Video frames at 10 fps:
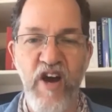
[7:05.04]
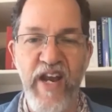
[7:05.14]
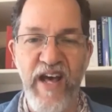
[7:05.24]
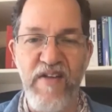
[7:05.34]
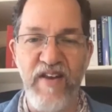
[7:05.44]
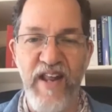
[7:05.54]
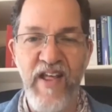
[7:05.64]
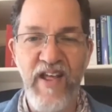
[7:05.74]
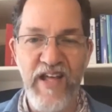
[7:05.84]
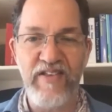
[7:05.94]
us, and
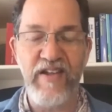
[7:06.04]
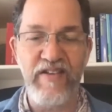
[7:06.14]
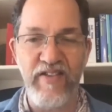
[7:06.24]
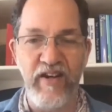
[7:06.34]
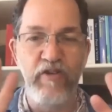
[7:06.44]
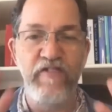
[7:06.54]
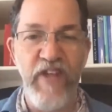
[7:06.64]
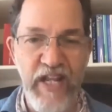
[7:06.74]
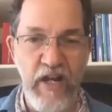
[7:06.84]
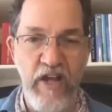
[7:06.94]
the little
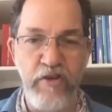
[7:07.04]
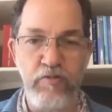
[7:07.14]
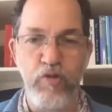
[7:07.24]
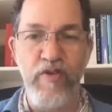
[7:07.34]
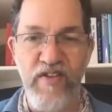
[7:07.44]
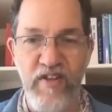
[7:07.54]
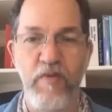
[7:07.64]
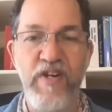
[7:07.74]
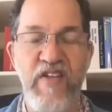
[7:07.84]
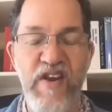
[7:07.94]
villi are like the roots that
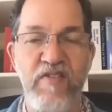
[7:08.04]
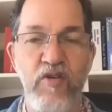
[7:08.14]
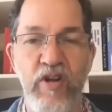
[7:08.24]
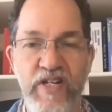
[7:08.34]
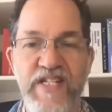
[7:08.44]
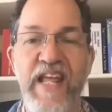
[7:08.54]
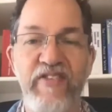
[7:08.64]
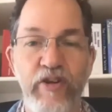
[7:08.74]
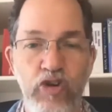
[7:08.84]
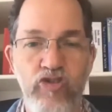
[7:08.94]
go into that soil and take
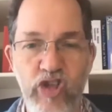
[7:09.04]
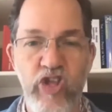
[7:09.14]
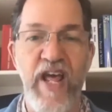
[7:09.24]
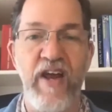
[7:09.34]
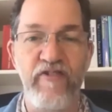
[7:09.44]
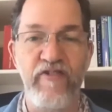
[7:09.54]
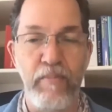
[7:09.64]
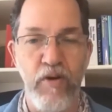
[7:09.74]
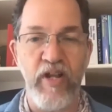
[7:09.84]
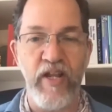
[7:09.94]
the nutrition out for
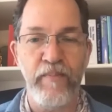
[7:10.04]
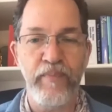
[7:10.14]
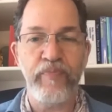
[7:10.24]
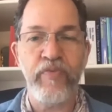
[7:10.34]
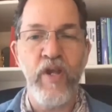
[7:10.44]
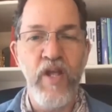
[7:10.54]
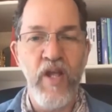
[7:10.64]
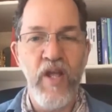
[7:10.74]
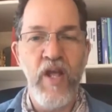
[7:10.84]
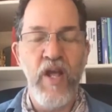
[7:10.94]
our body.
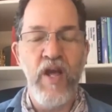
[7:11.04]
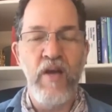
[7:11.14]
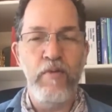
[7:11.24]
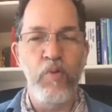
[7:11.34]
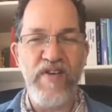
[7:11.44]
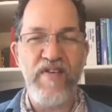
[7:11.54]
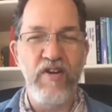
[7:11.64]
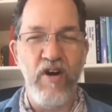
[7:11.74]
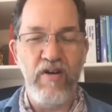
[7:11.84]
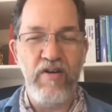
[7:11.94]
But
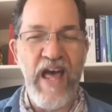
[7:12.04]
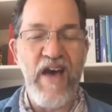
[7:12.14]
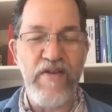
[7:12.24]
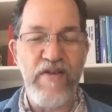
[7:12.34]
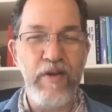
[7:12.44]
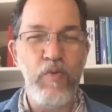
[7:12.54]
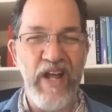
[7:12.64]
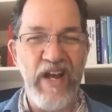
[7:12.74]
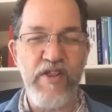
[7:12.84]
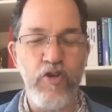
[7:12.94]
hasn't been well
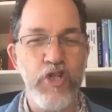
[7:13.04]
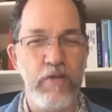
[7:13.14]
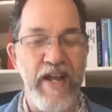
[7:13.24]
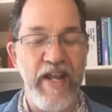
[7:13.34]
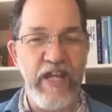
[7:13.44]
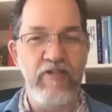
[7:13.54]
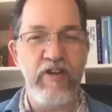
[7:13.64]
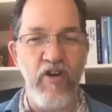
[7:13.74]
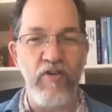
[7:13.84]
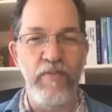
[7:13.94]
understood till about a year
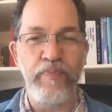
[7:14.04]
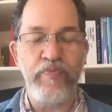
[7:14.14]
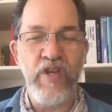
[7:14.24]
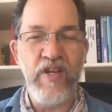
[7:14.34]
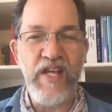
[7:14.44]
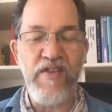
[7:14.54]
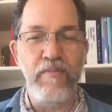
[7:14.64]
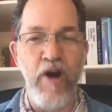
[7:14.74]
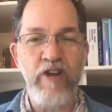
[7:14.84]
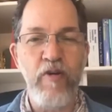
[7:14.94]
ago is the
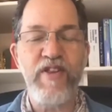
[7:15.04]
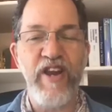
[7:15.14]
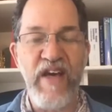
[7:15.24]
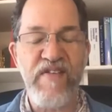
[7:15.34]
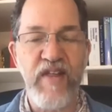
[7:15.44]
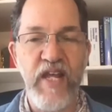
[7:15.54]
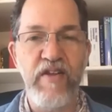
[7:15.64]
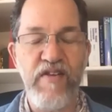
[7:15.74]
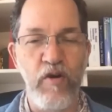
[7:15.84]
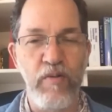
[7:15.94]
microbes on our skin are
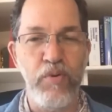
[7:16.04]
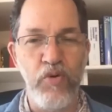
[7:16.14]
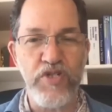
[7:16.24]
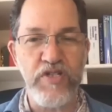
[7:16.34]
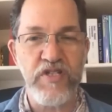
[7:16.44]
so important.